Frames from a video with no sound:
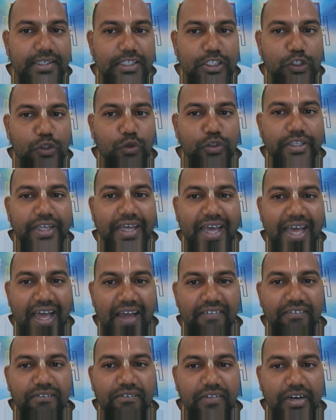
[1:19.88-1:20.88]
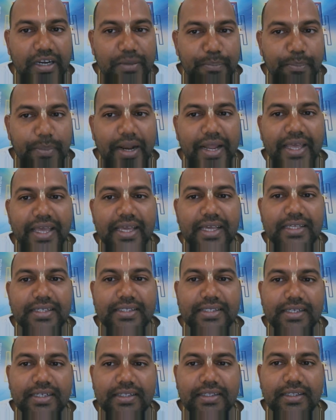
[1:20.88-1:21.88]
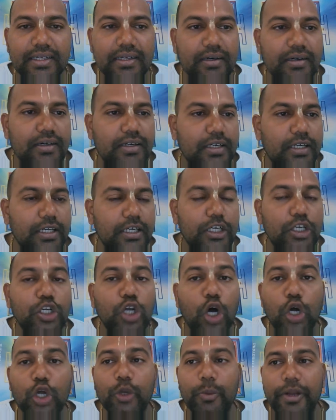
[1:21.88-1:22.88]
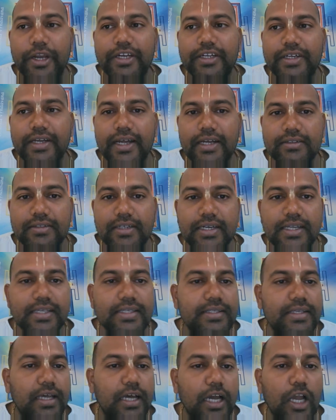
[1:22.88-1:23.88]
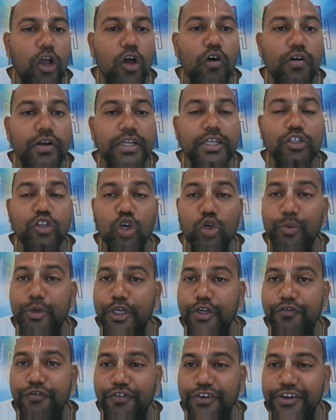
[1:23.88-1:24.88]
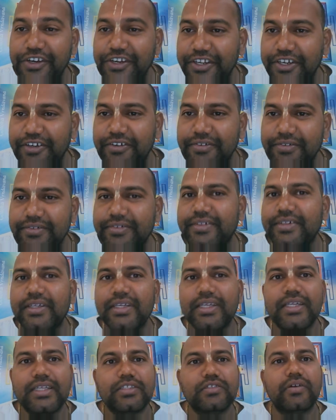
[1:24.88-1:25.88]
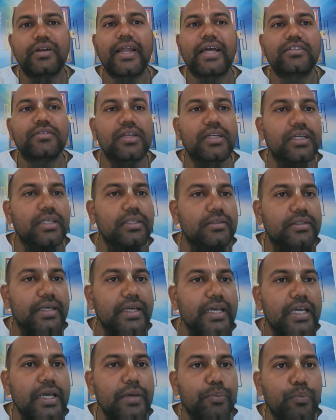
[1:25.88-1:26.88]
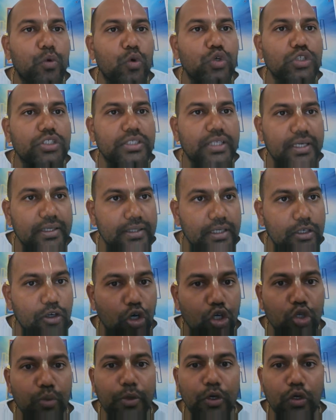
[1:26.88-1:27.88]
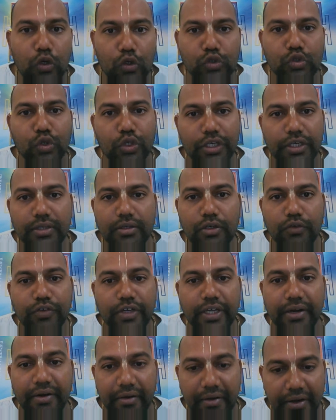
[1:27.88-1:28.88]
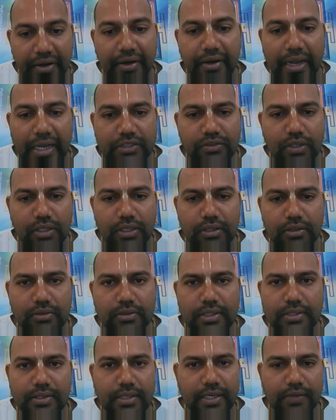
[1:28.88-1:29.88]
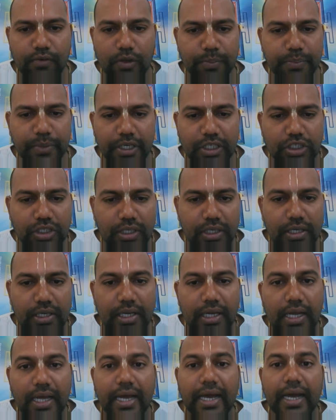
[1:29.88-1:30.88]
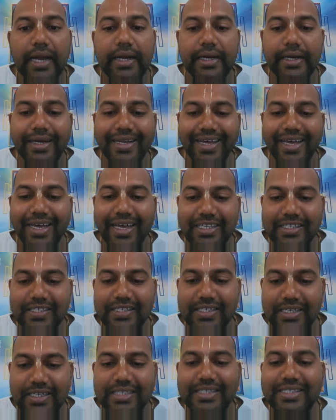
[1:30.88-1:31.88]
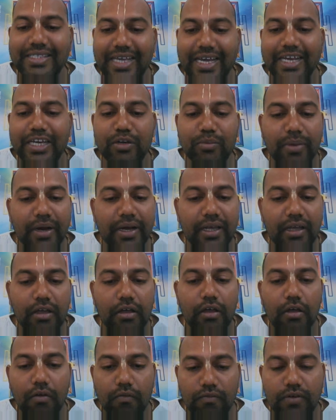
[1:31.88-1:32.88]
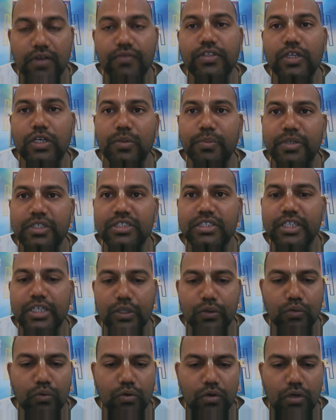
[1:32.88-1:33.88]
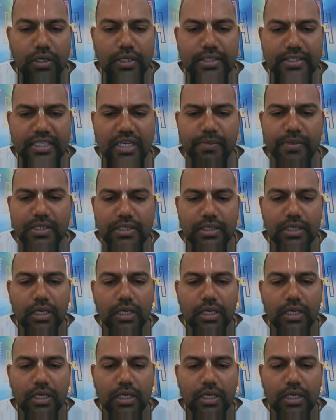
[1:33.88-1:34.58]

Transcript: So they have replaced the document, that is governing document of India. So and actually they posted the document also here. We can read actually. It's like one page, and it is signed by one of the representative. His name is